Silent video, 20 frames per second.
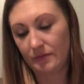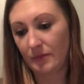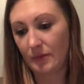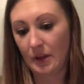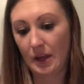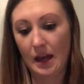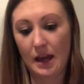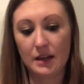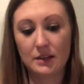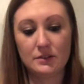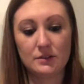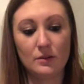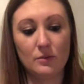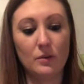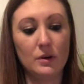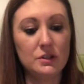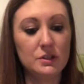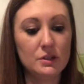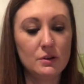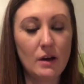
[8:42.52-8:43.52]
Okay, so
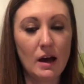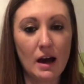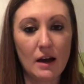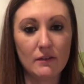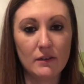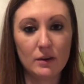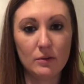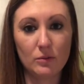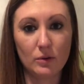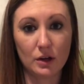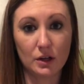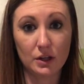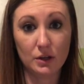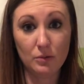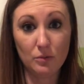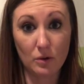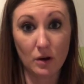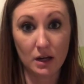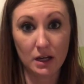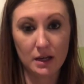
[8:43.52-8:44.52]
once you have it where
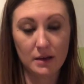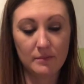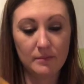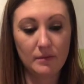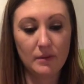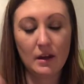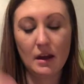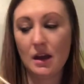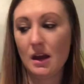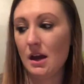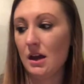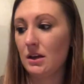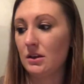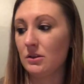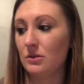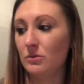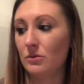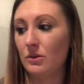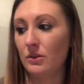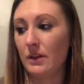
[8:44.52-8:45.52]
you want it,
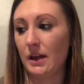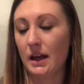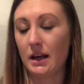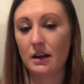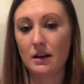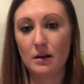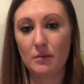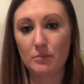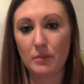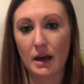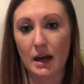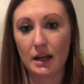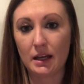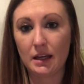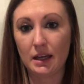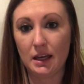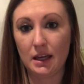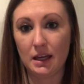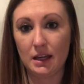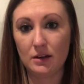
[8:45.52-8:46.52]
you will then come
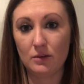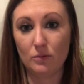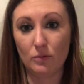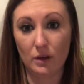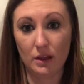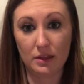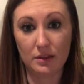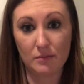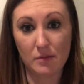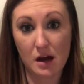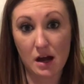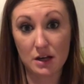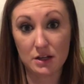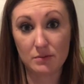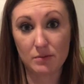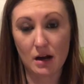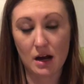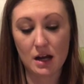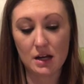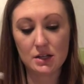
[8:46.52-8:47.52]
back in with the Mod
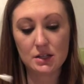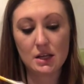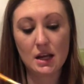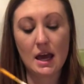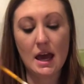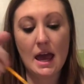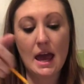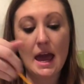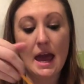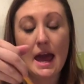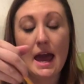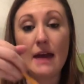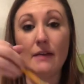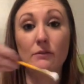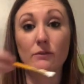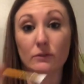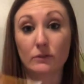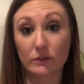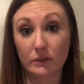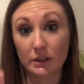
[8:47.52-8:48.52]
Podge
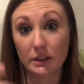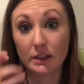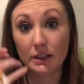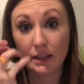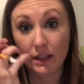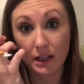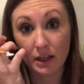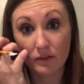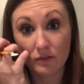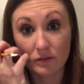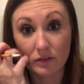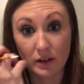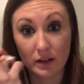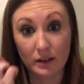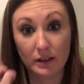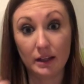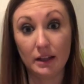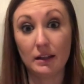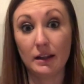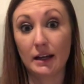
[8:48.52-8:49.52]
and really,
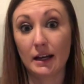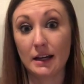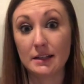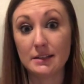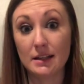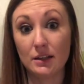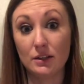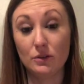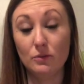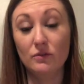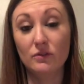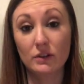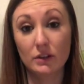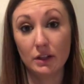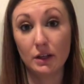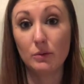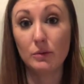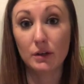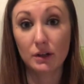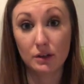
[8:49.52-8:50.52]
really, like I said, you
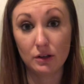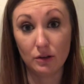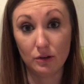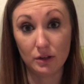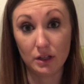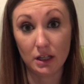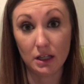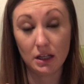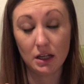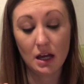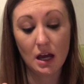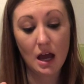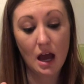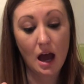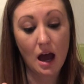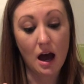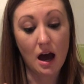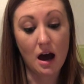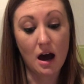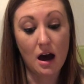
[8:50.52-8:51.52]
really want to coat it.
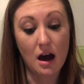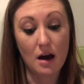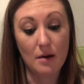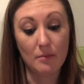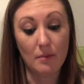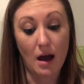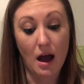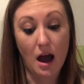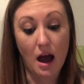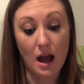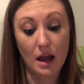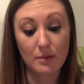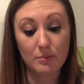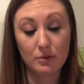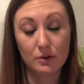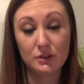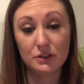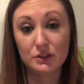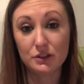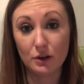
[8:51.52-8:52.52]
I
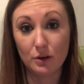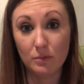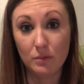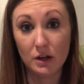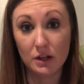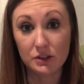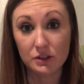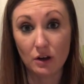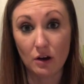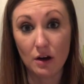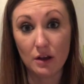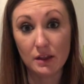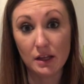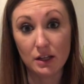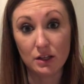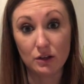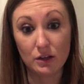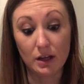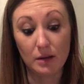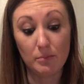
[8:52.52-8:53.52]
put so much on
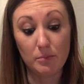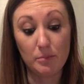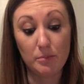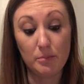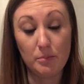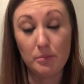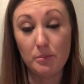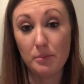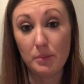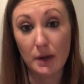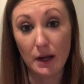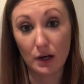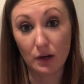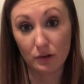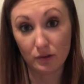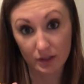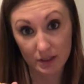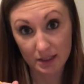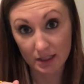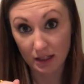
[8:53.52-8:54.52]
that you can
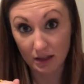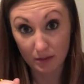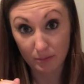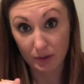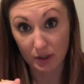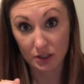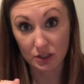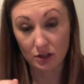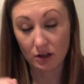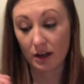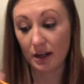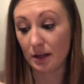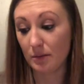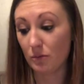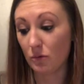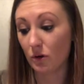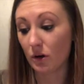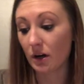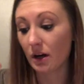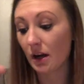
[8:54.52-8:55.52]
barely see the picture
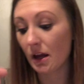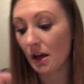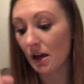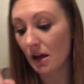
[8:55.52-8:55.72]
anymore.